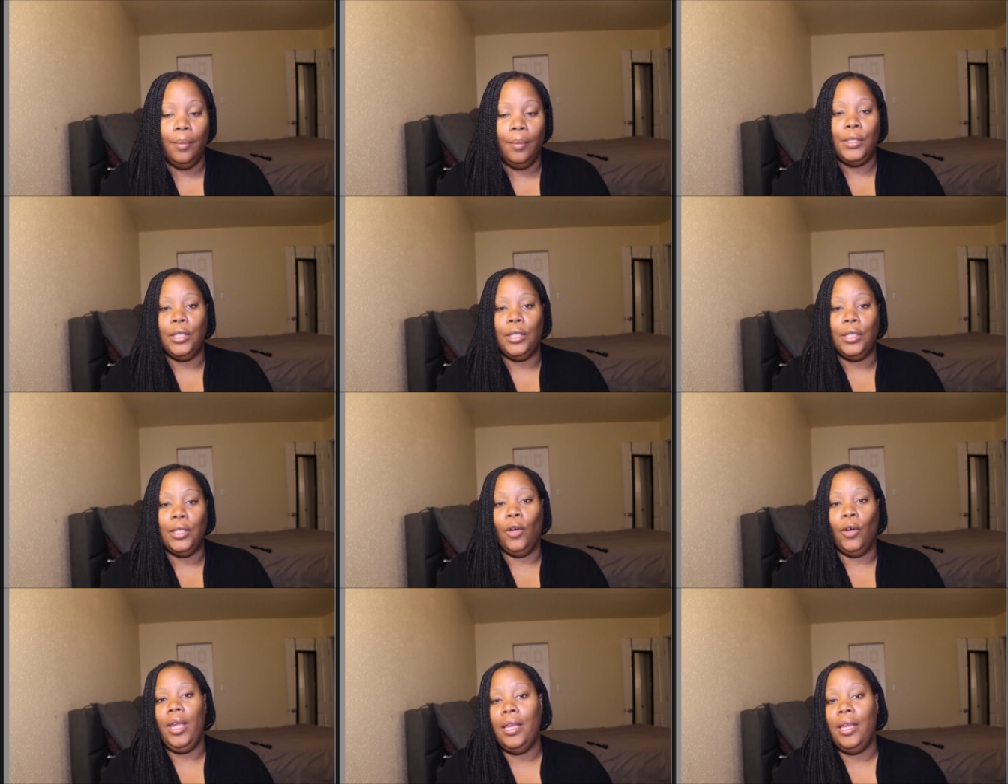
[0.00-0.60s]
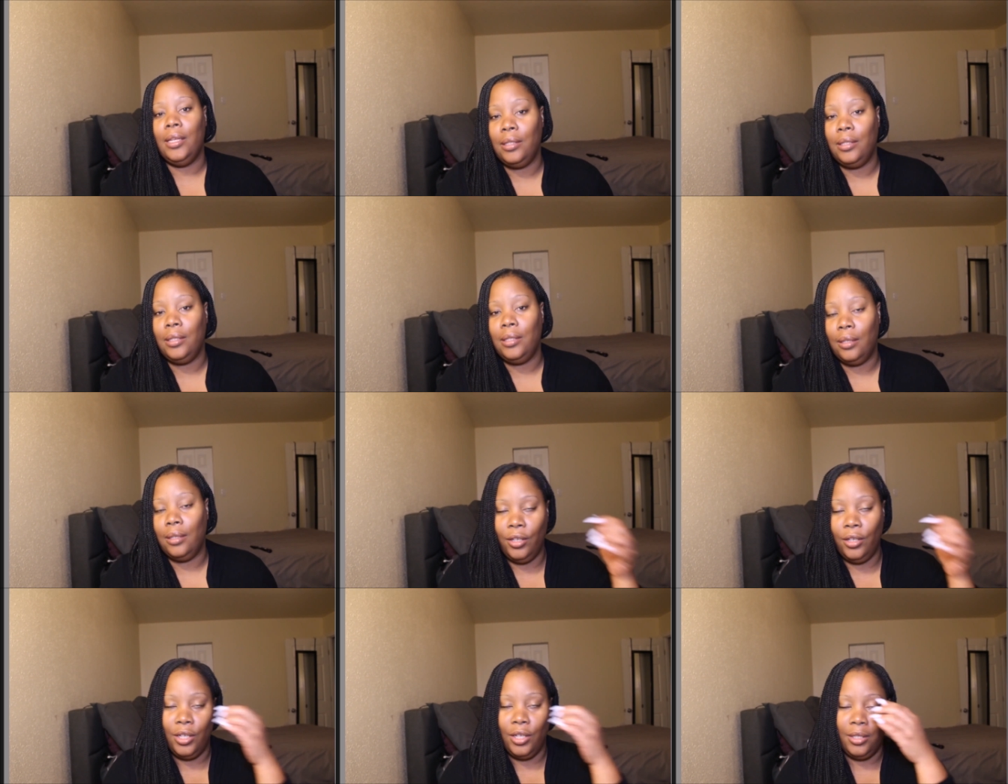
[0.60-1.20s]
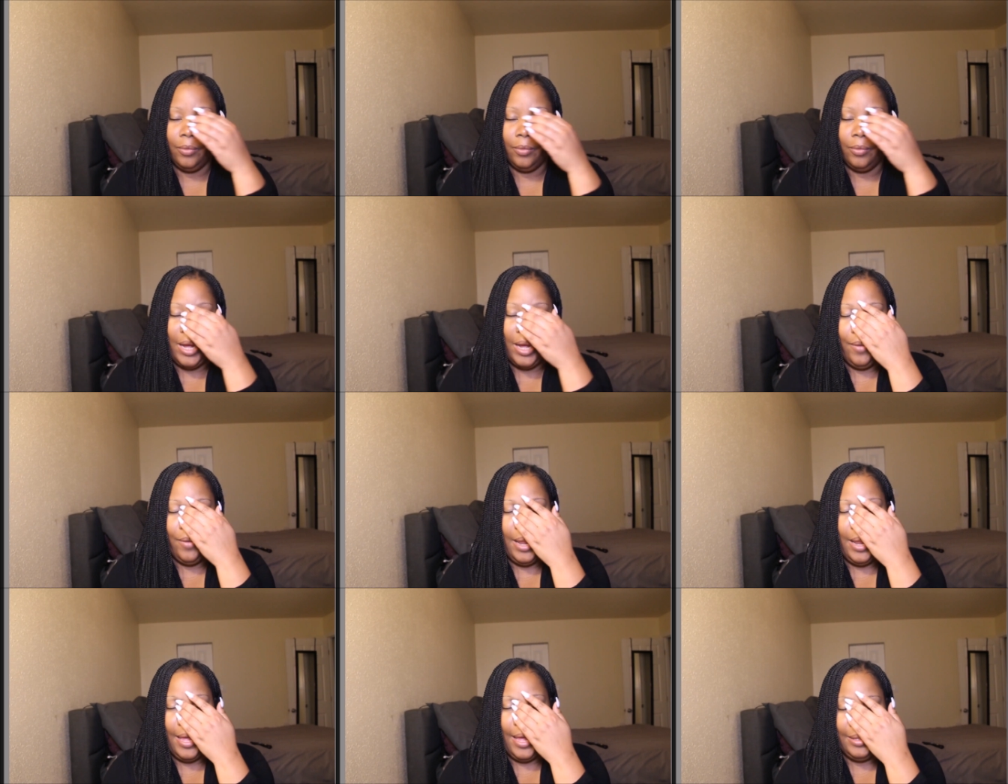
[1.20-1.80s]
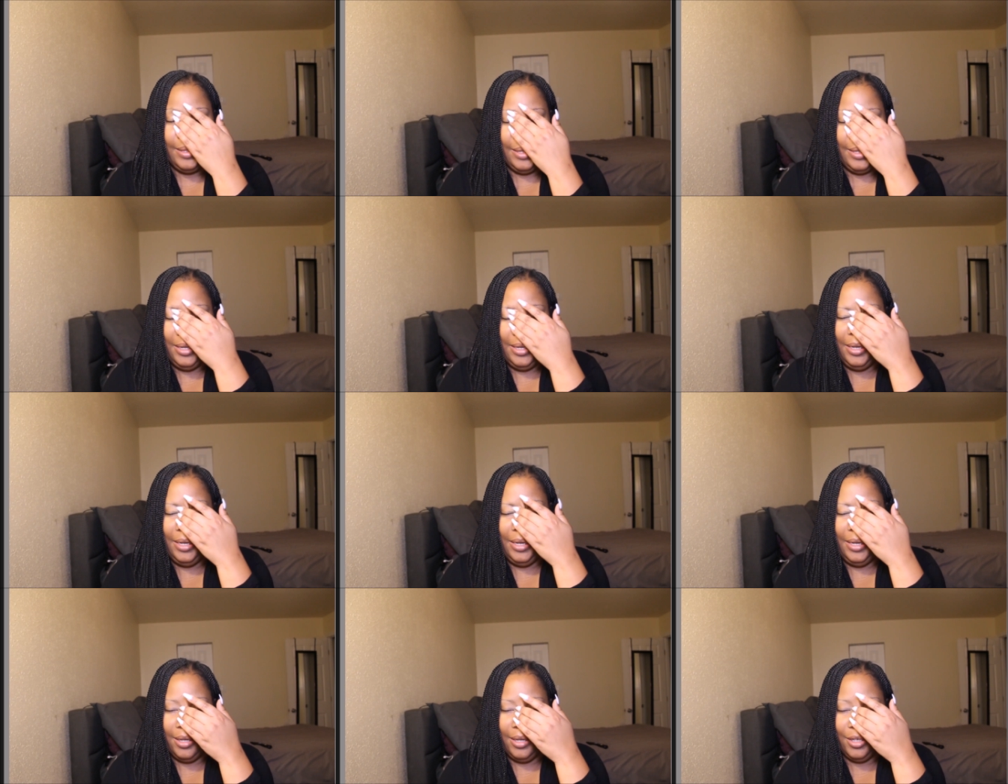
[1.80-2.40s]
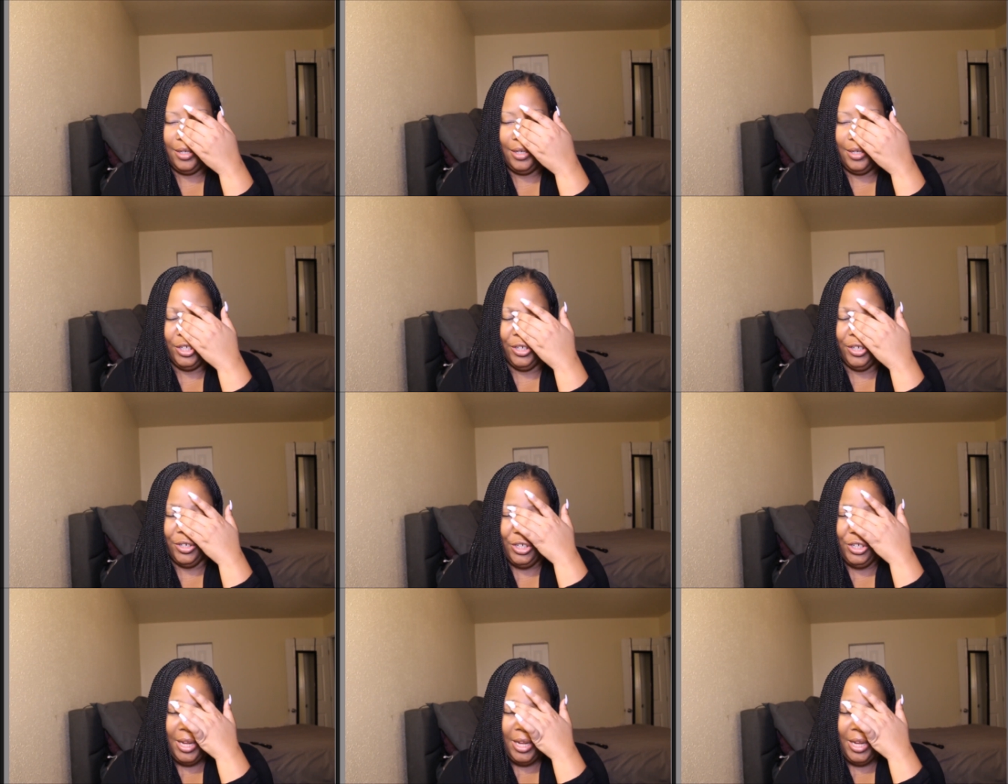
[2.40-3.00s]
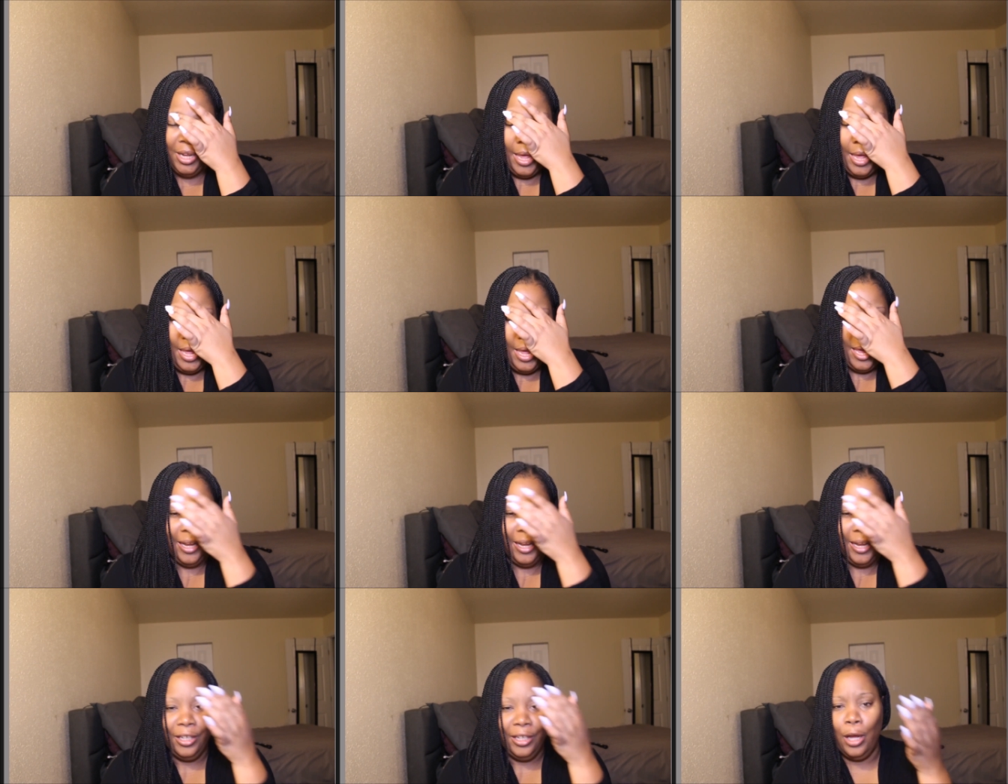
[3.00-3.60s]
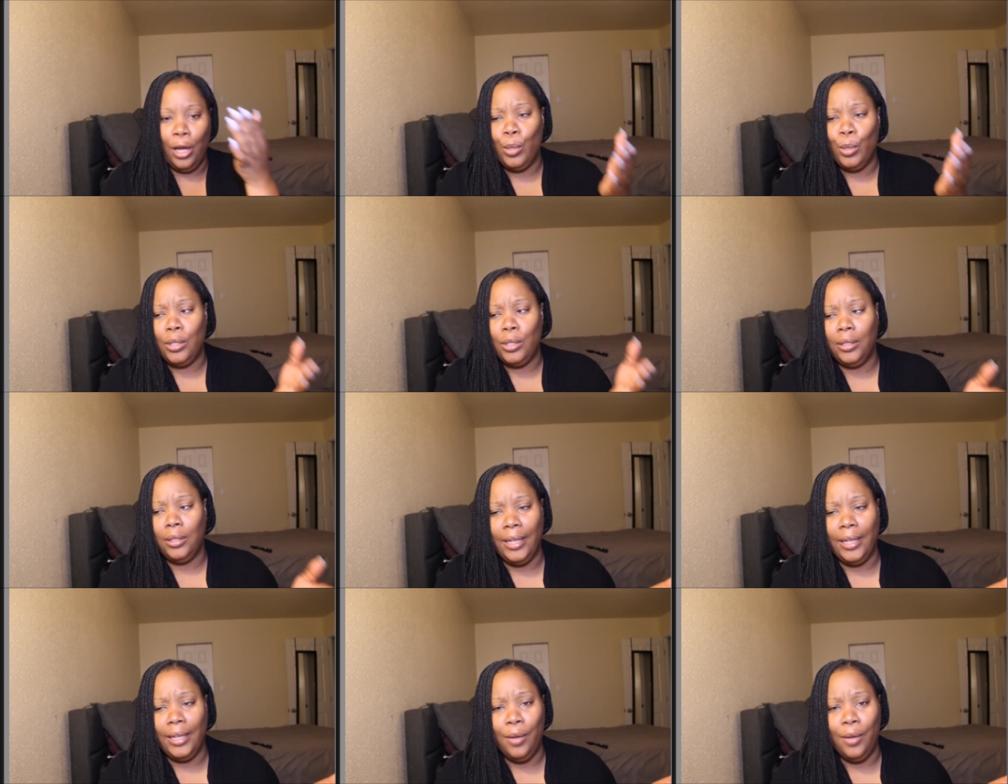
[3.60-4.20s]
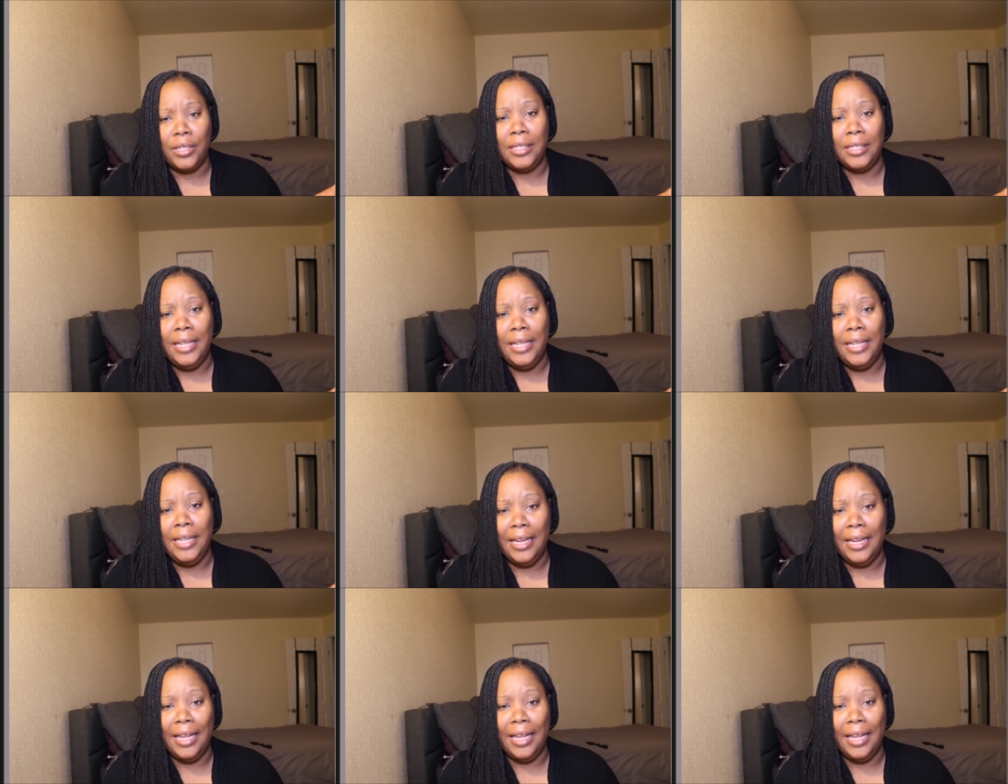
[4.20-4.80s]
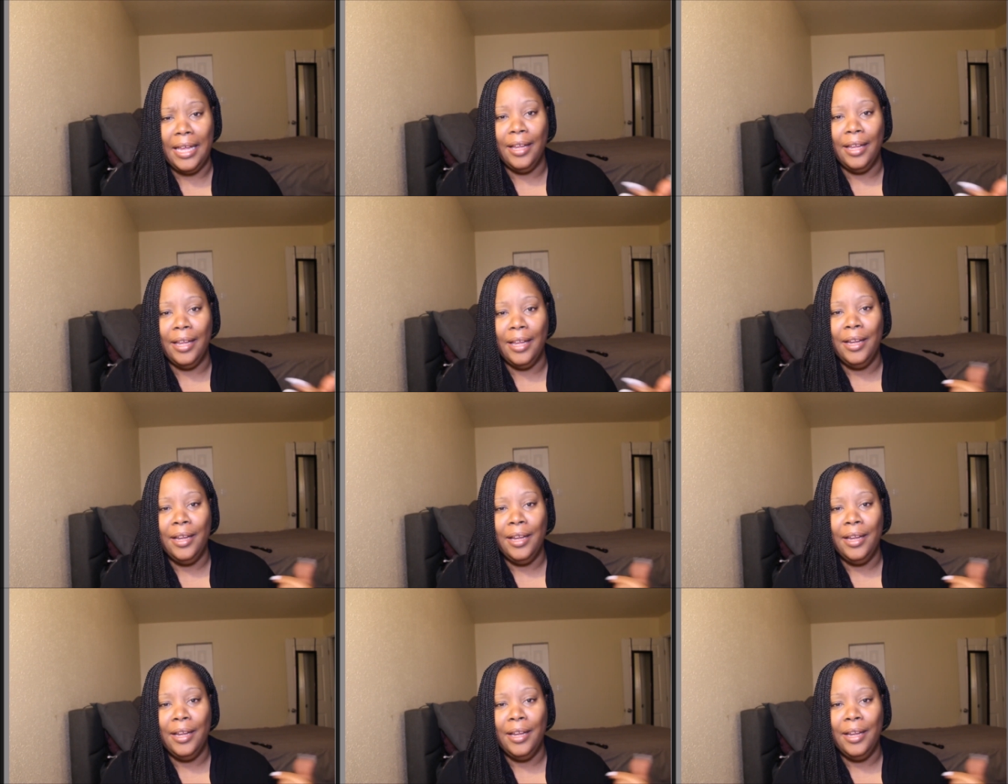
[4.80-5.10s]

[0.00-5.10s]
So he's just arriving at the church, and it almost looked like he was sneaking in.